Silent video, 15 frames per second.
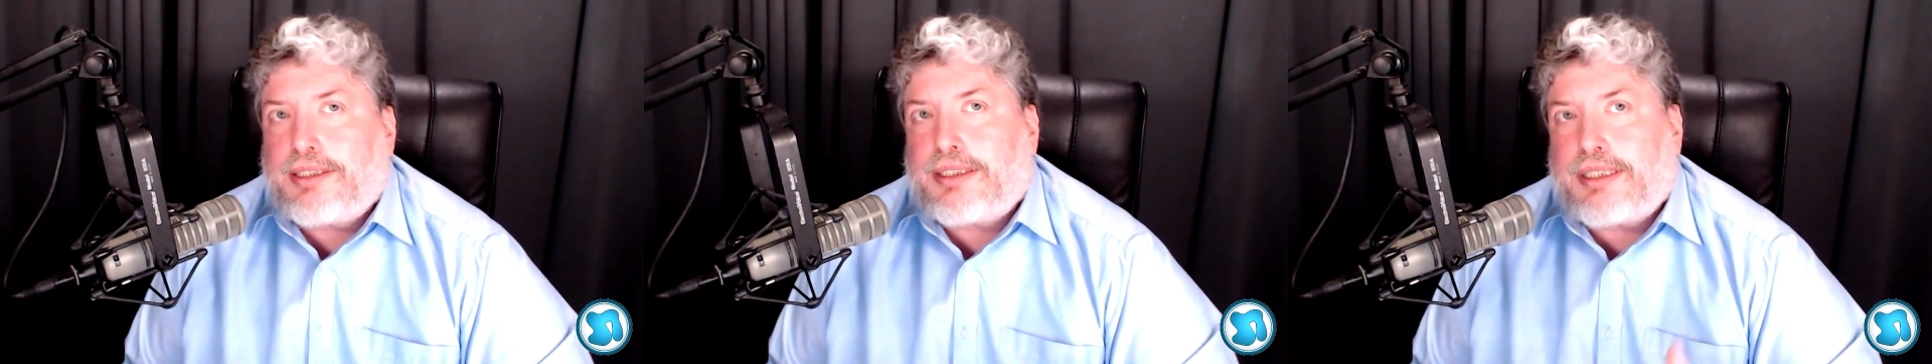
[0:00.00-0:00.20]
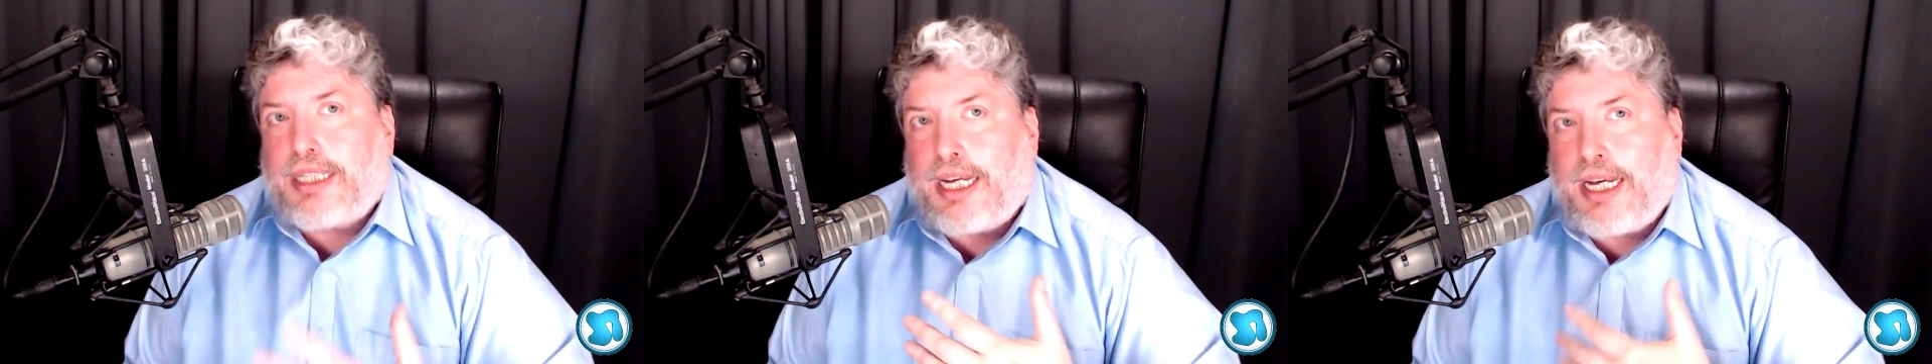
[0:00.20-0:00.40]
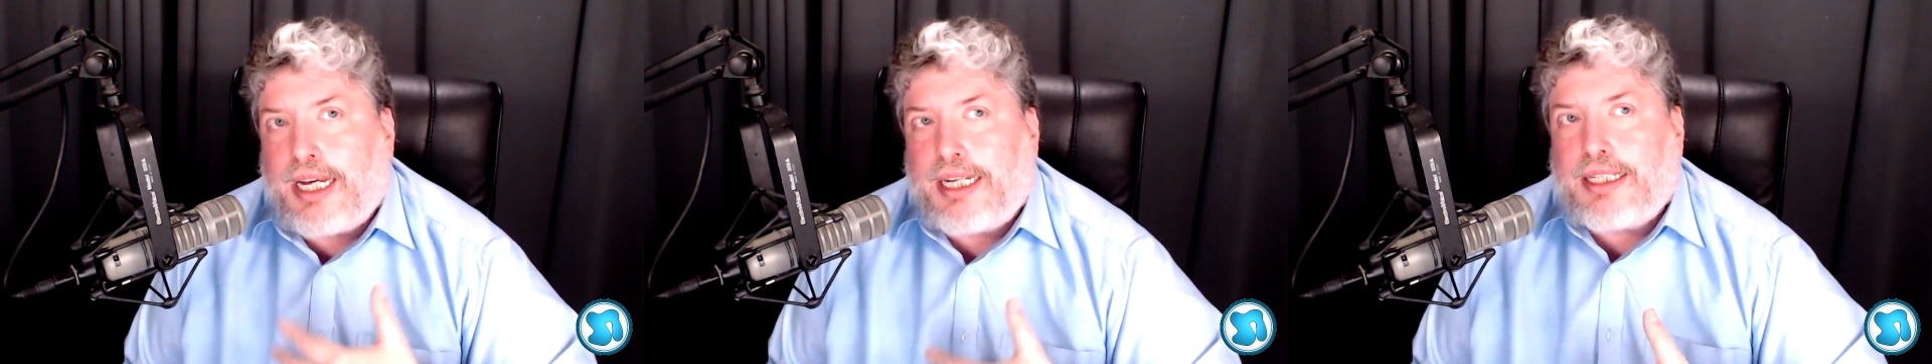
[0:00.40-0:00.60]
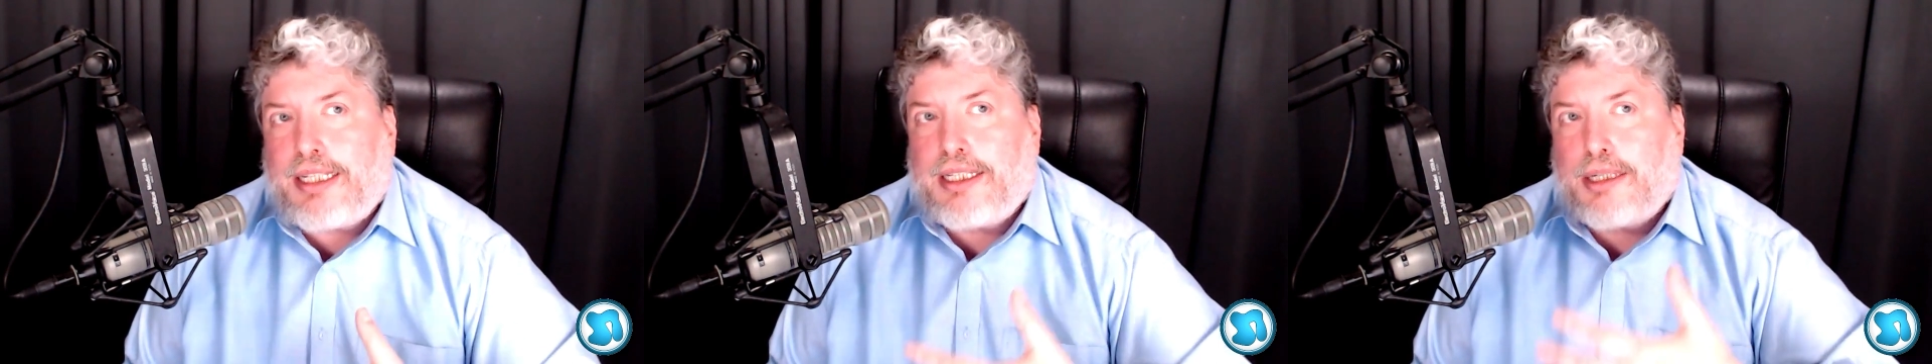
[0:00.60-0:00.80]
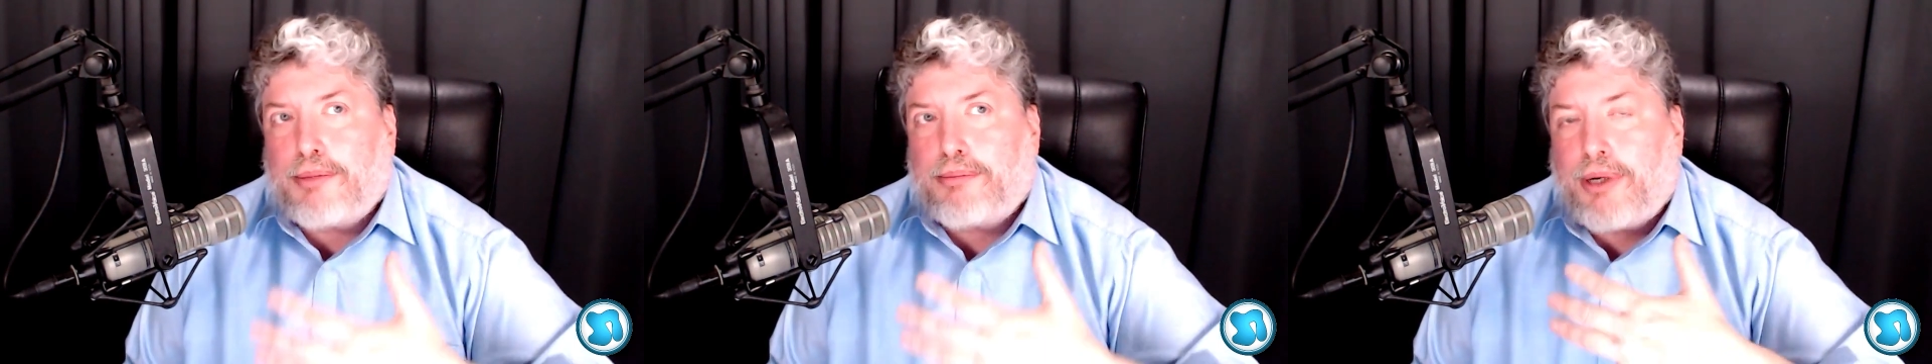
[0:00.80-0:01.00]

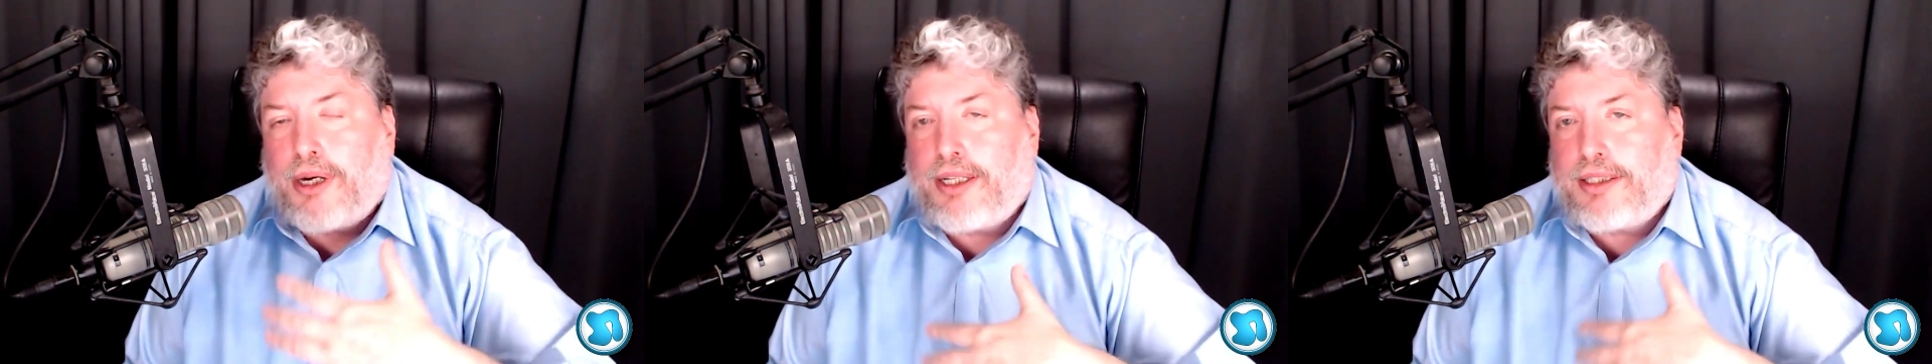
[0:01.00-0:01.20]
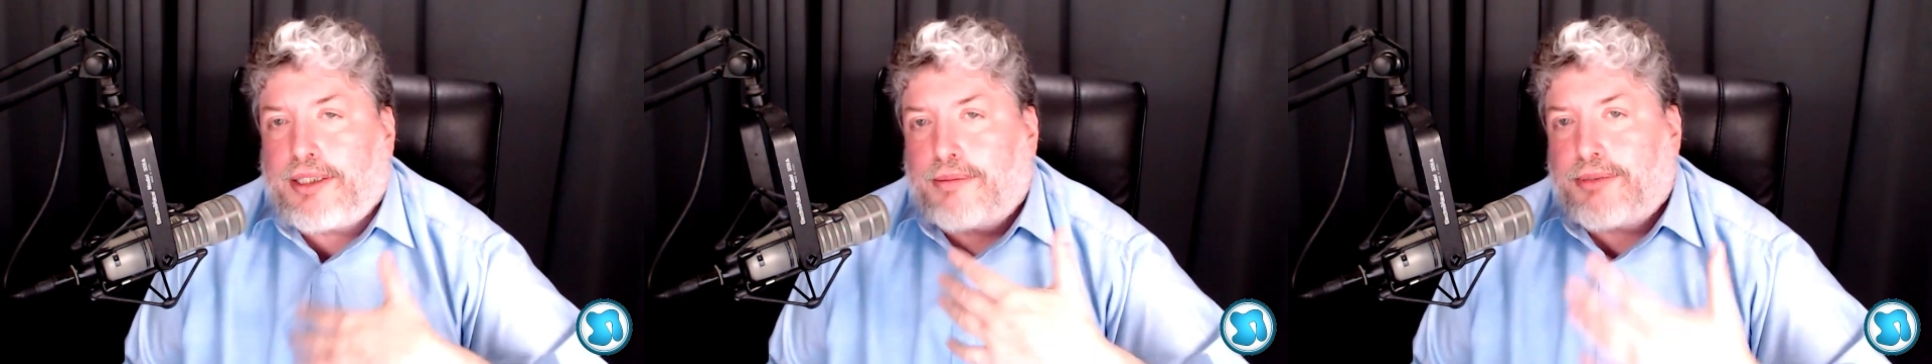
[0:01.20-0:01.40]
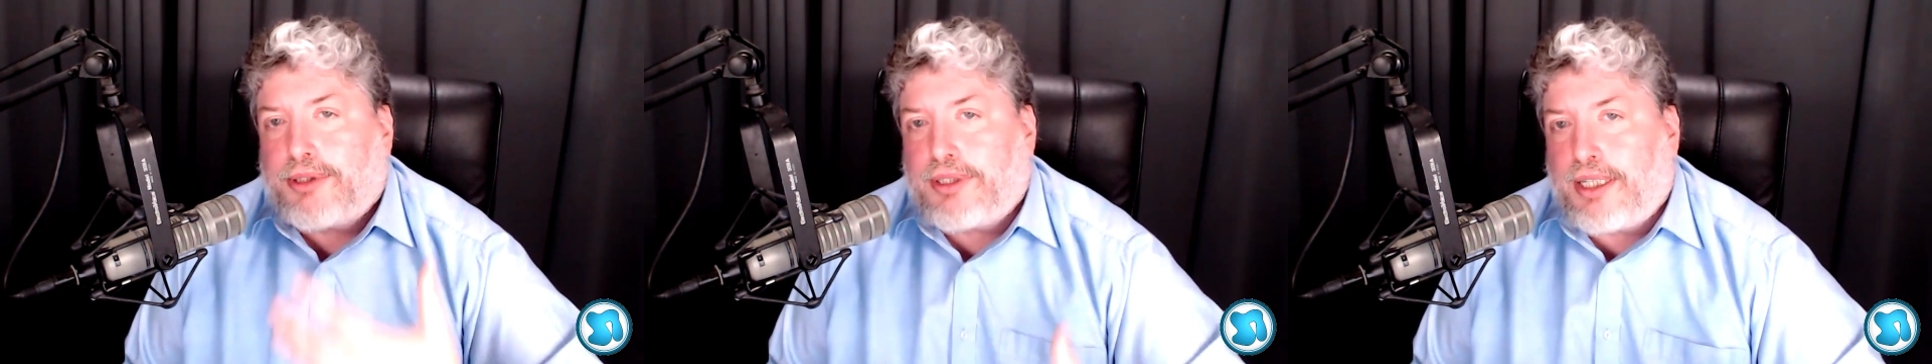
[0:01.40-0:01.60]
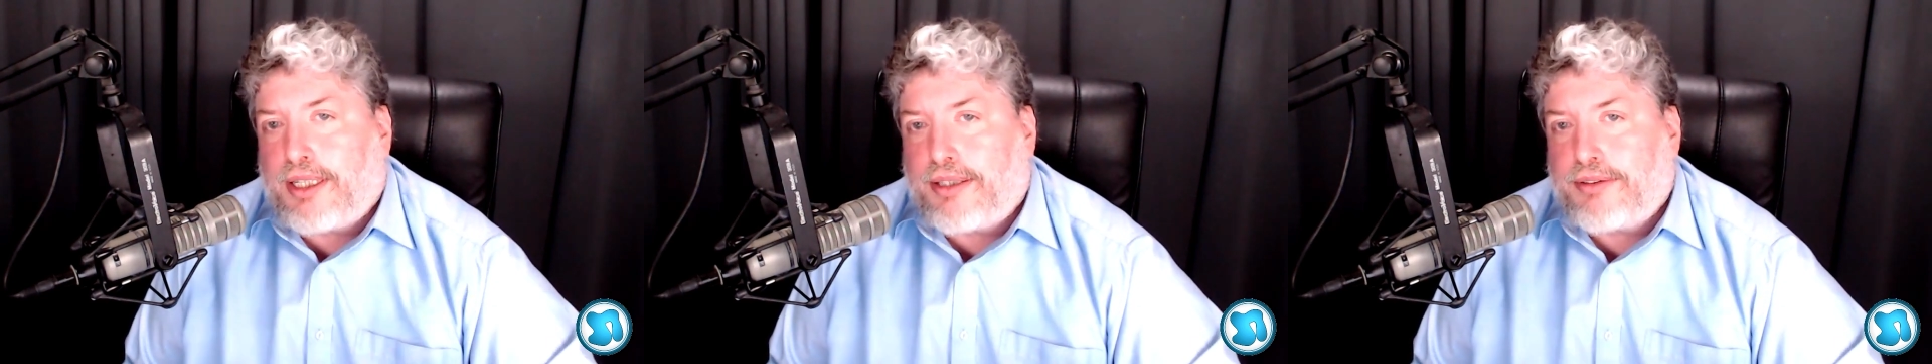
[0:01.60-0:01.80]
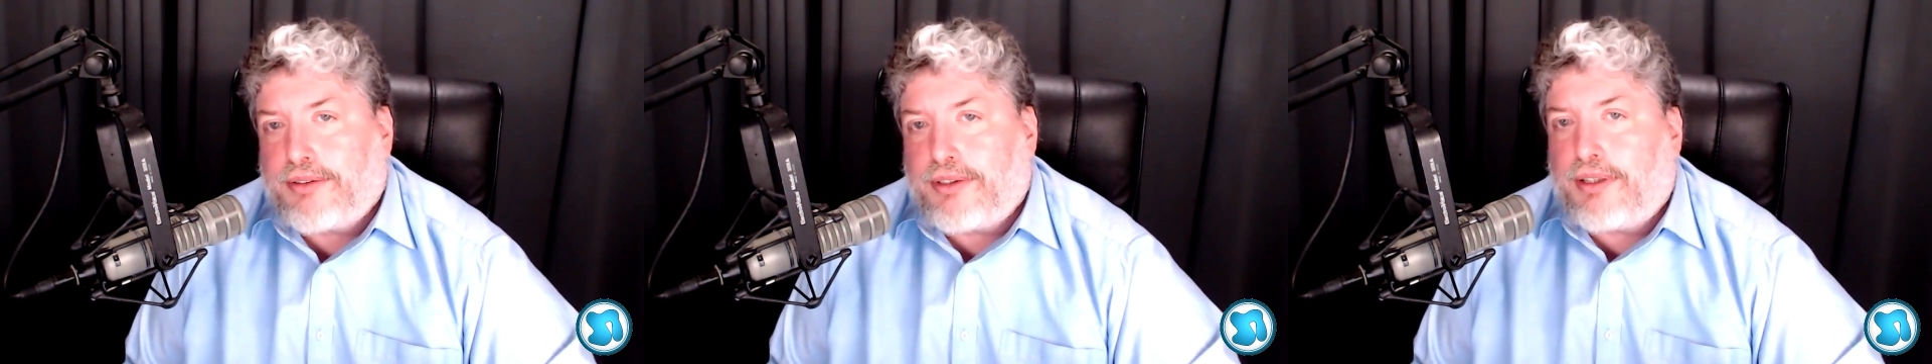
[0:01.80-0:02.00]
taking upon themselves